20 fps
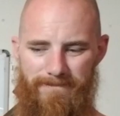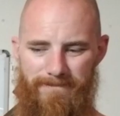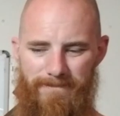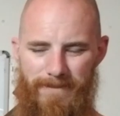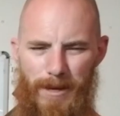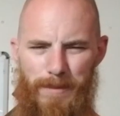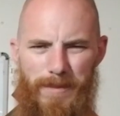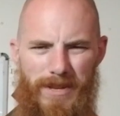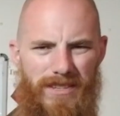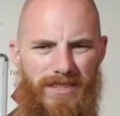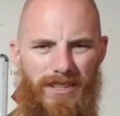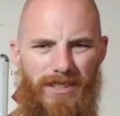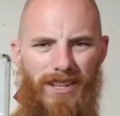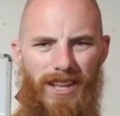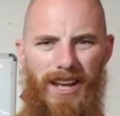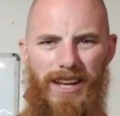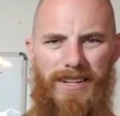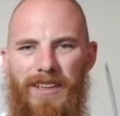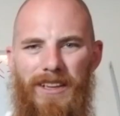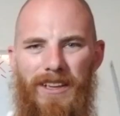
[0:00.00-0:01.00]
It means a
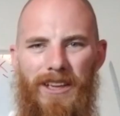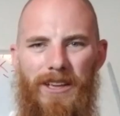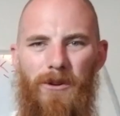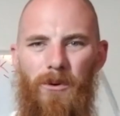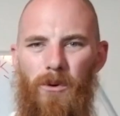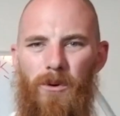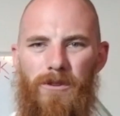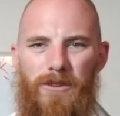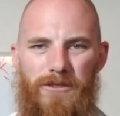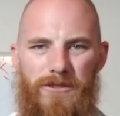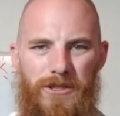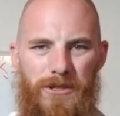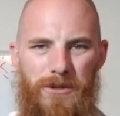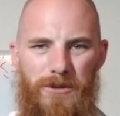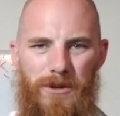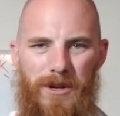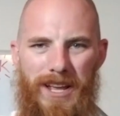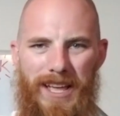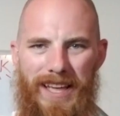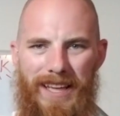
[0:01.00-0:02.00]
lot. In order
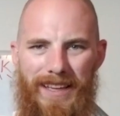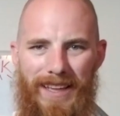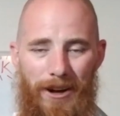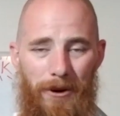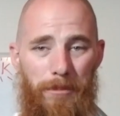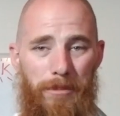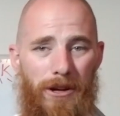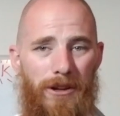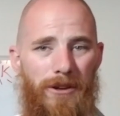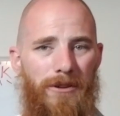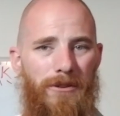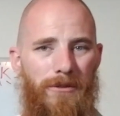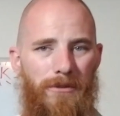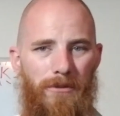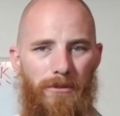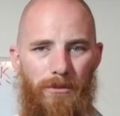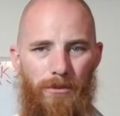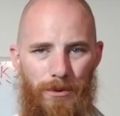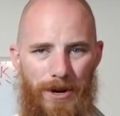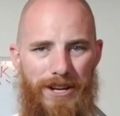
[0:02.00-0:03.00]
to help
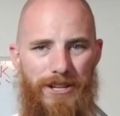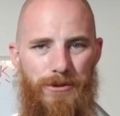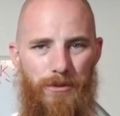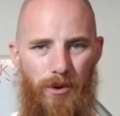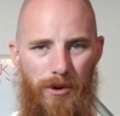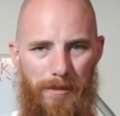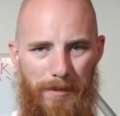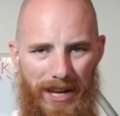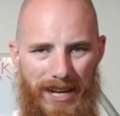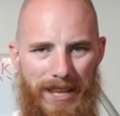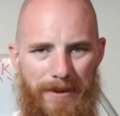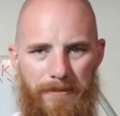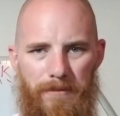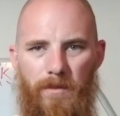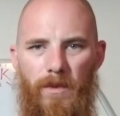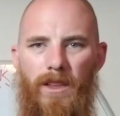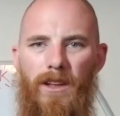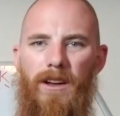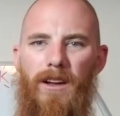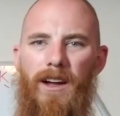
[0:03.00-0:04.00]
raise more money,
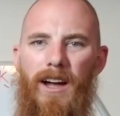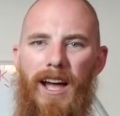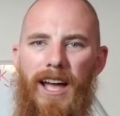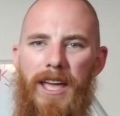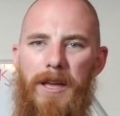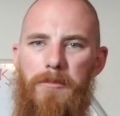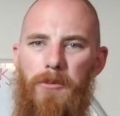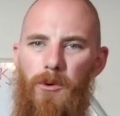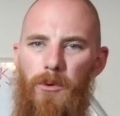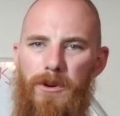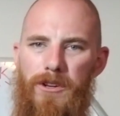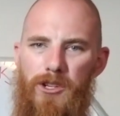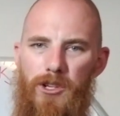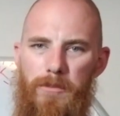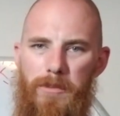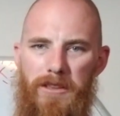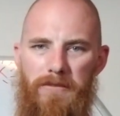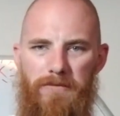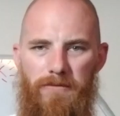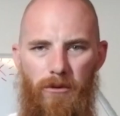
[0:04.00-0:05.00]
I am going
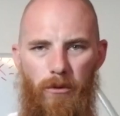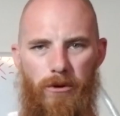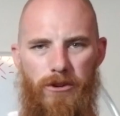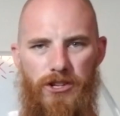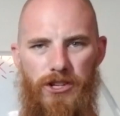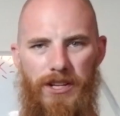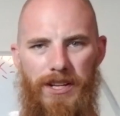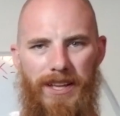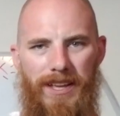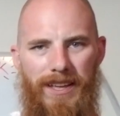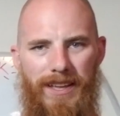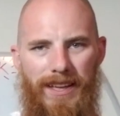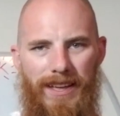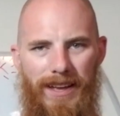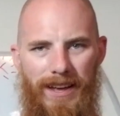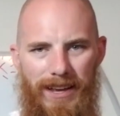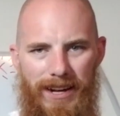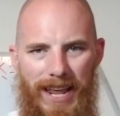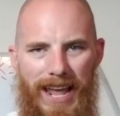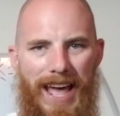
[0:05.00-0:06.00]
to be forging
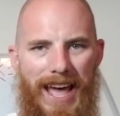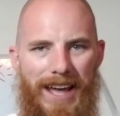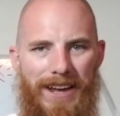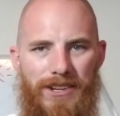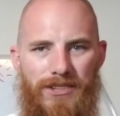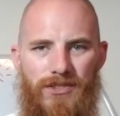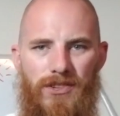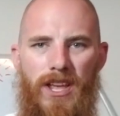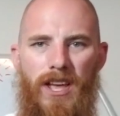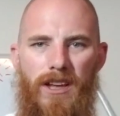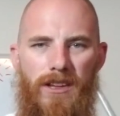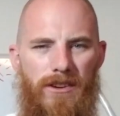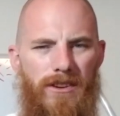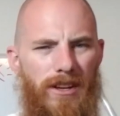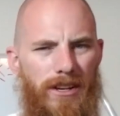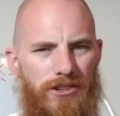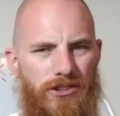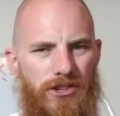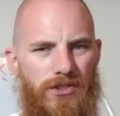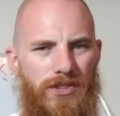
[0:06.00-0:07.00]
an axe.
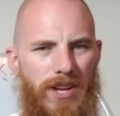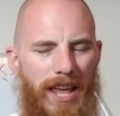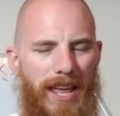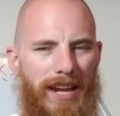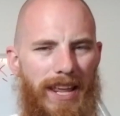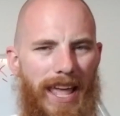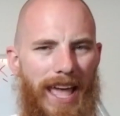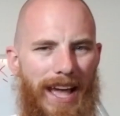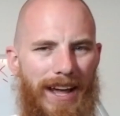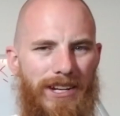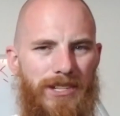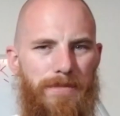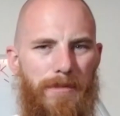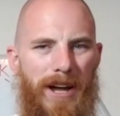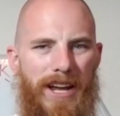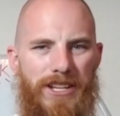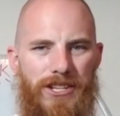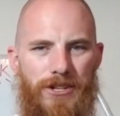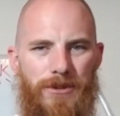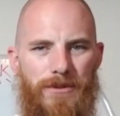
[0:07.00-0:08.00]
Not just any axe,
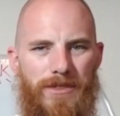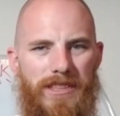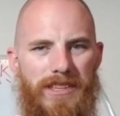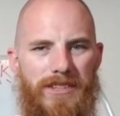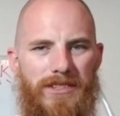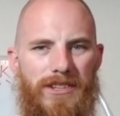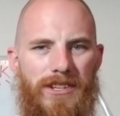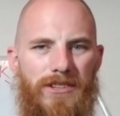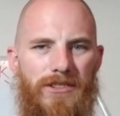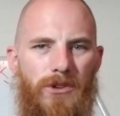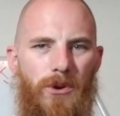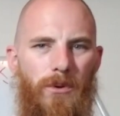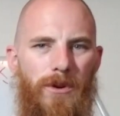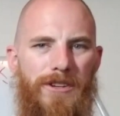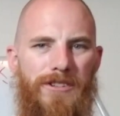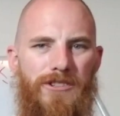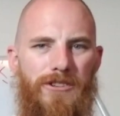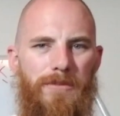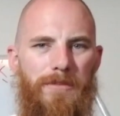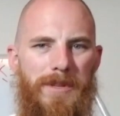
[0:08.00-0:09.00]
mind you. This is
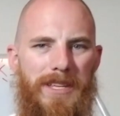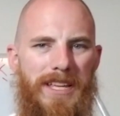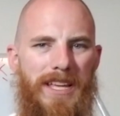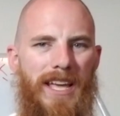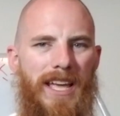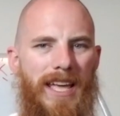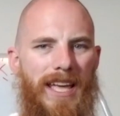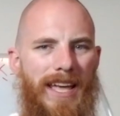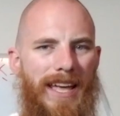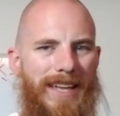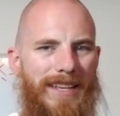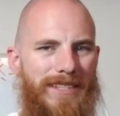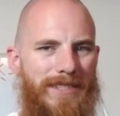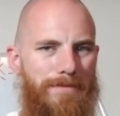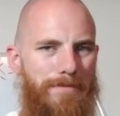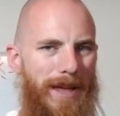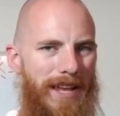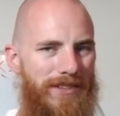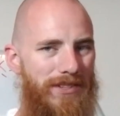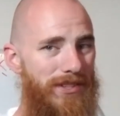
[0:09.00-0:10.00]
going to be, as
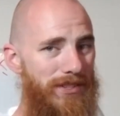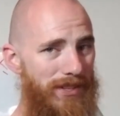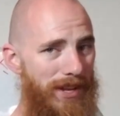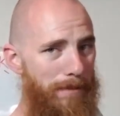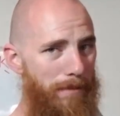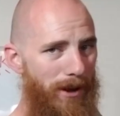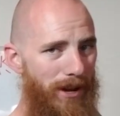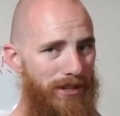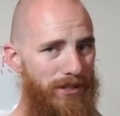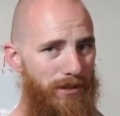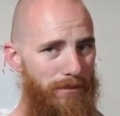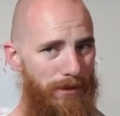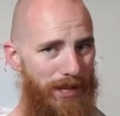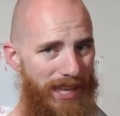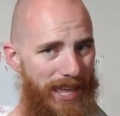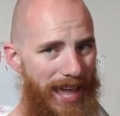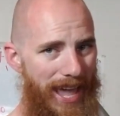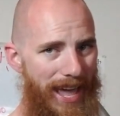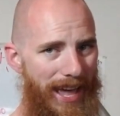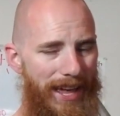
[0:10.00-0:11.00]
best as I possibly
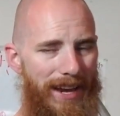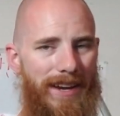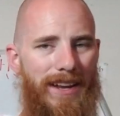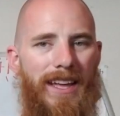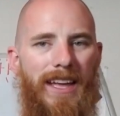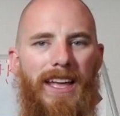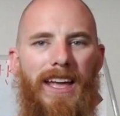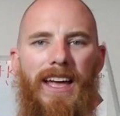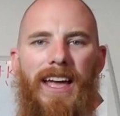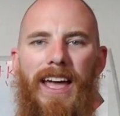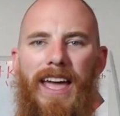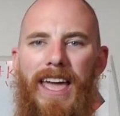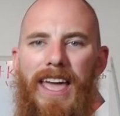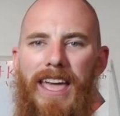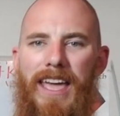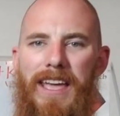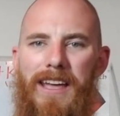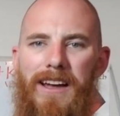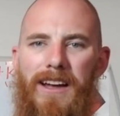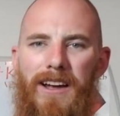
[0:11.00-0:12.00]
can,
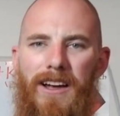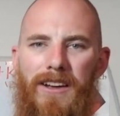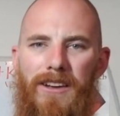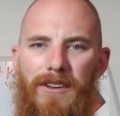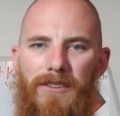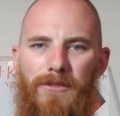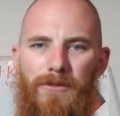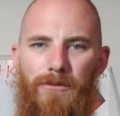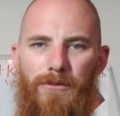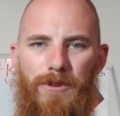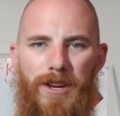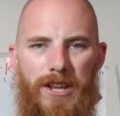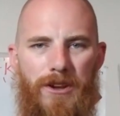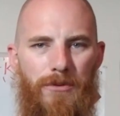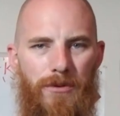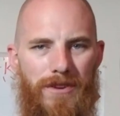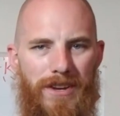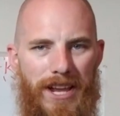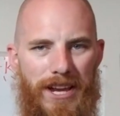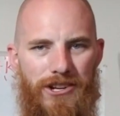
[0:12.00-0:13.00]
a
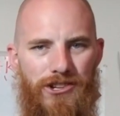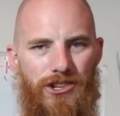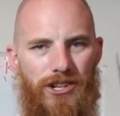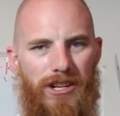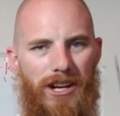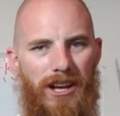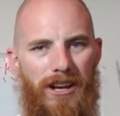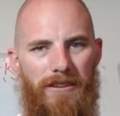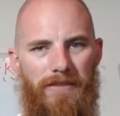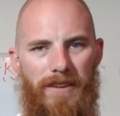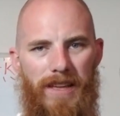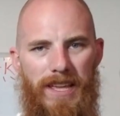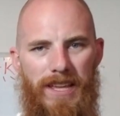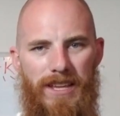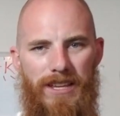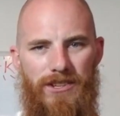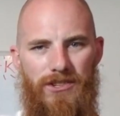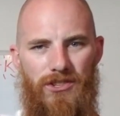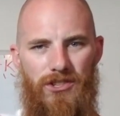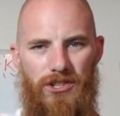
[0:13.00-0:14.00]
recreation of a
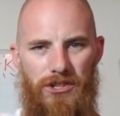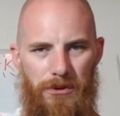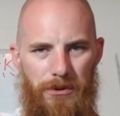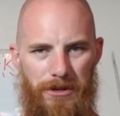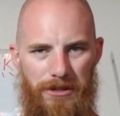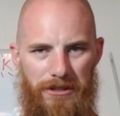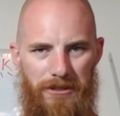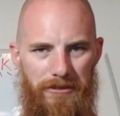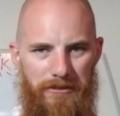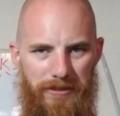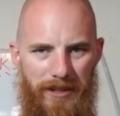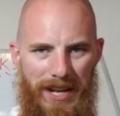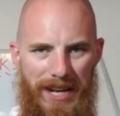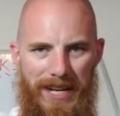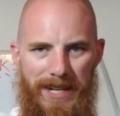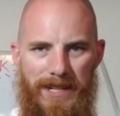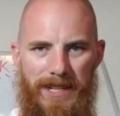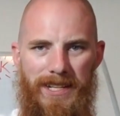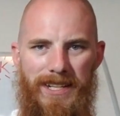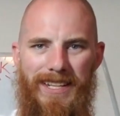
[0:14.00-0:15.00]
historical
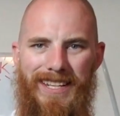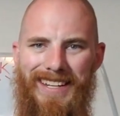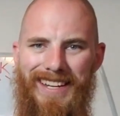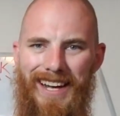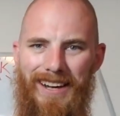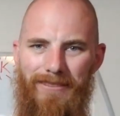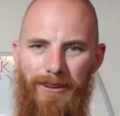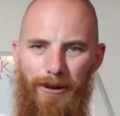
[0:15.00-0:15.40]
find of a